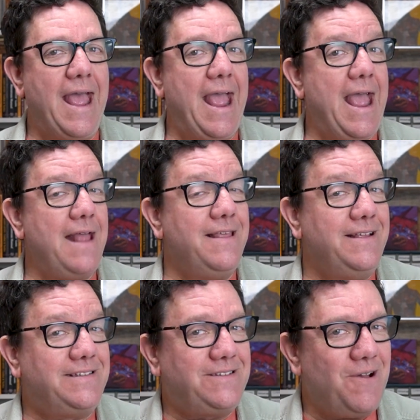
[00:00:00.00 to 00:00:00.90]
And
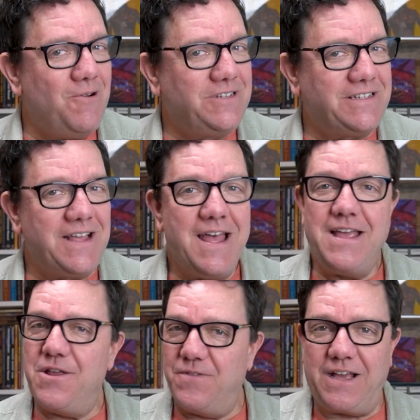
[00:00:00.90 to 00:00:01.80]
these toasts,
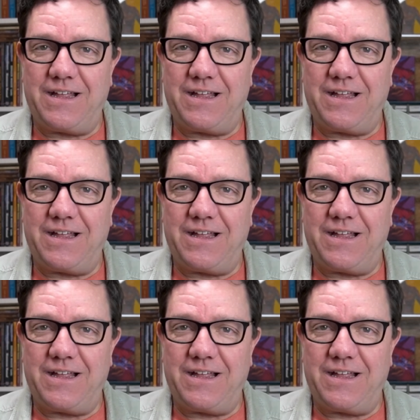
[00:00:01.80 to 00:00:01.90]
the